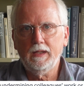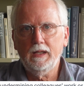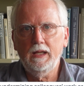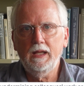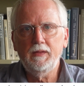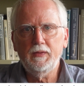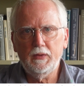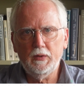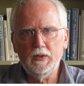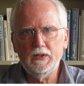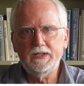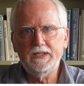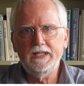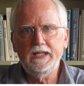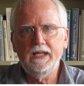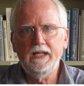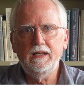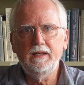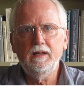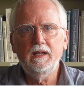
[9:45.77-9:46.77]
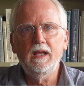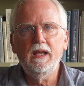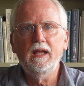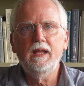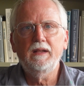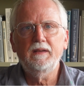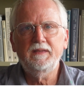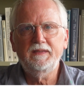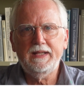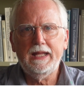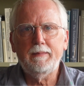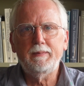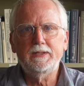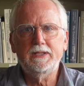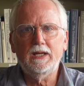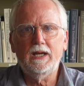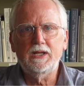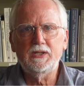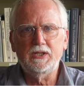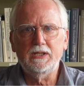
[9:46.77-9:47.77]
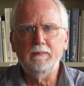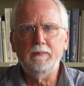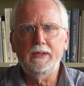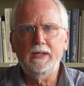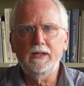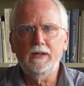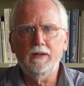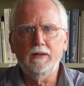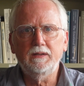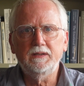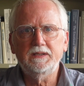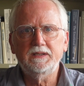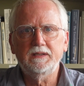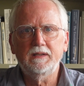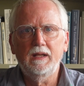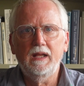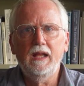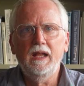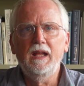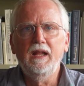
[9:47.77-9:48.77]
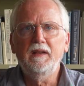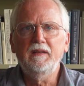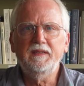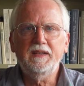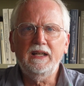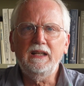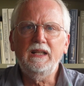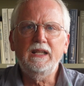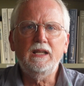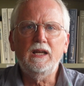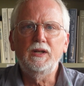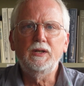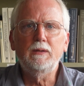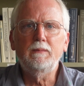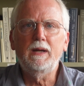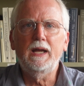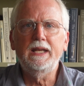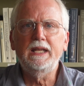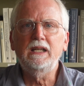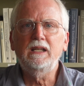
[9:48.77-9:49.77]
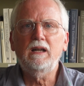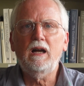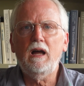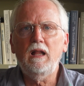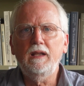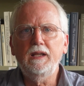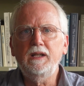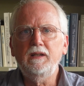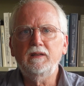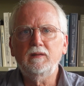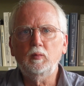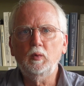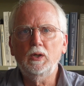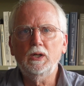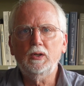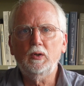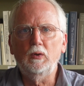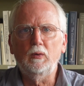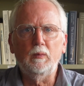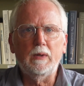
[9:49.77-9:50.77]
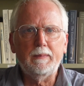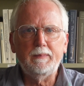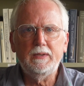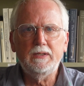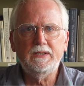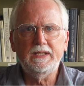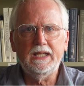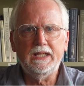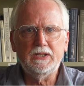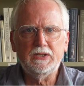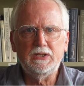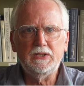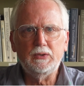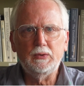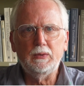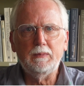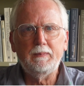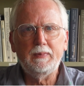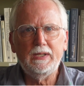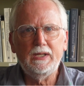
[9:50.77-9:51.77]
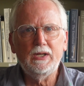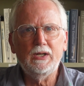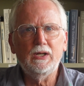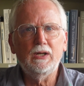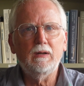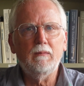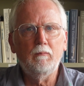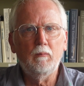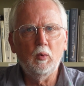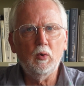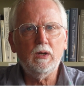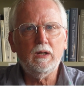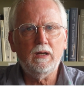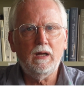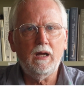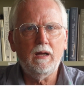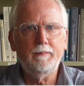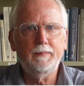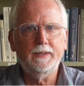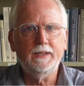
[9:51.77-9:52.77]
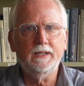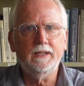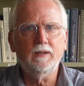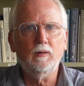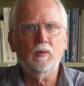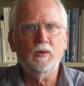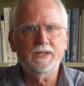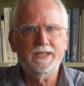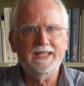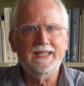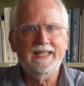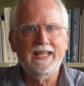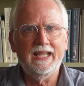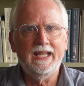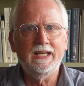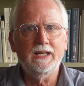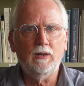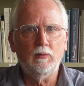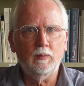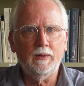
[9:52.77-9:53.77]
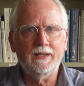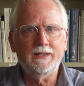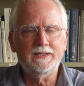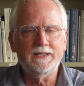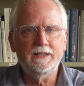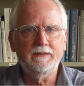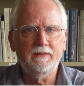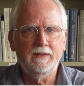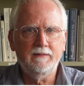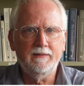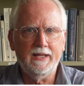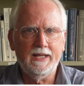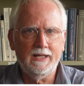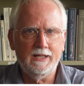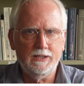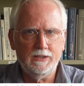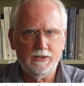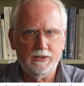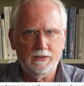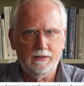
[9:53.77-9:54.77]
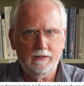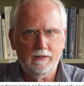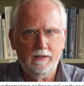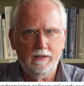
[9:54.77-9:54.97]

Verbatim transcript: And 13 sabotaging peers, subtly undermining colleagues' work or reputation to appear more competent or to gain a relative advantage.